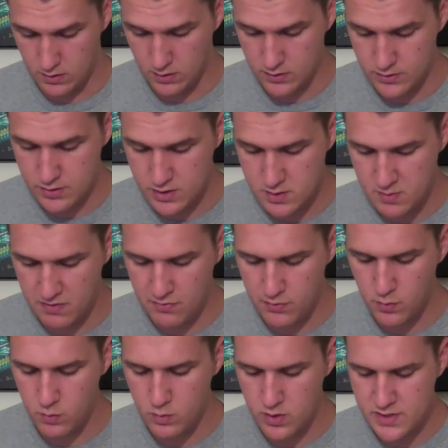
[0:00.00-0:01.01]
Trust me
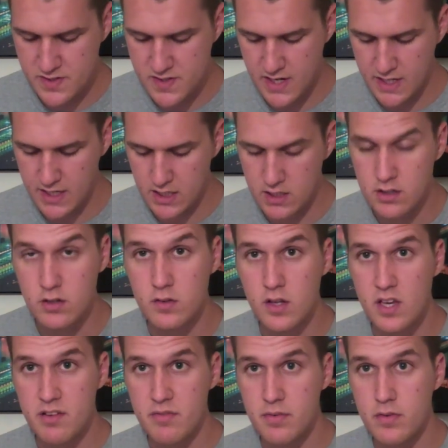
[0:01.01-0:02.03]
for 1 second in your
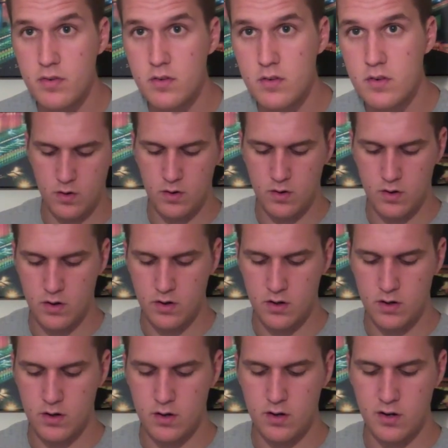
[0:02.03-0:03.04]
life.
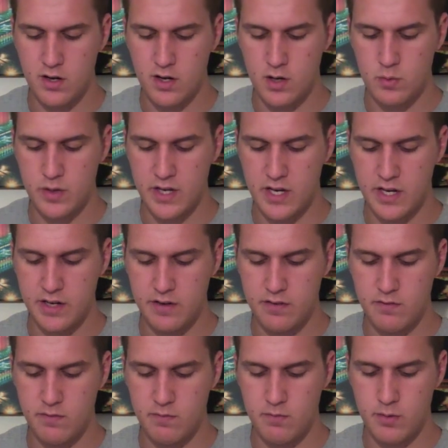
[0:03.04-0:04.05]
Oh, we got it.
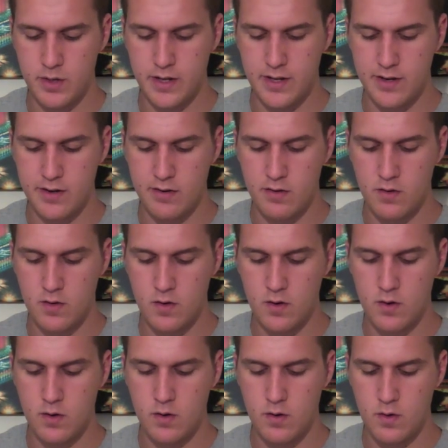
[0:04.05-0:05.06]
We got
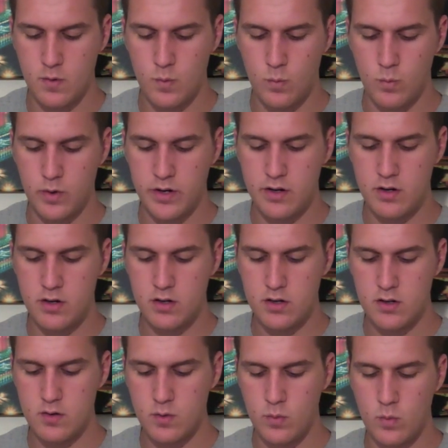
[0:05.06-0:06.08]
it.
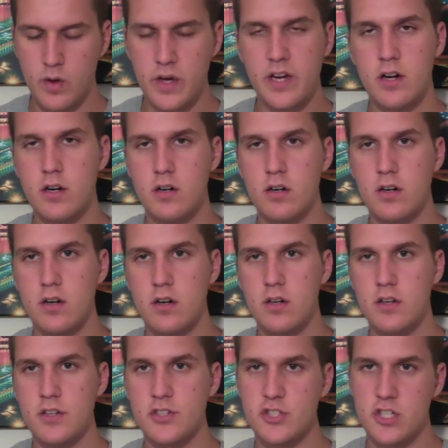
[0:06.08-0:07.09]
Winner, winner,
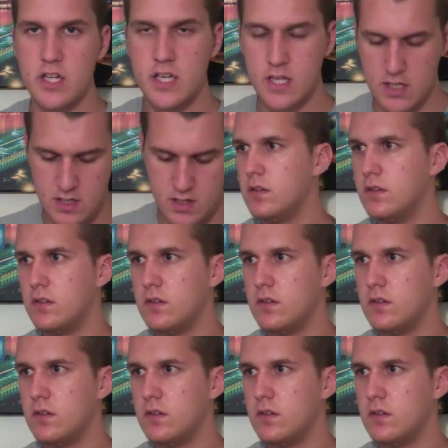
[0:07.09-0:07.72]
chicken.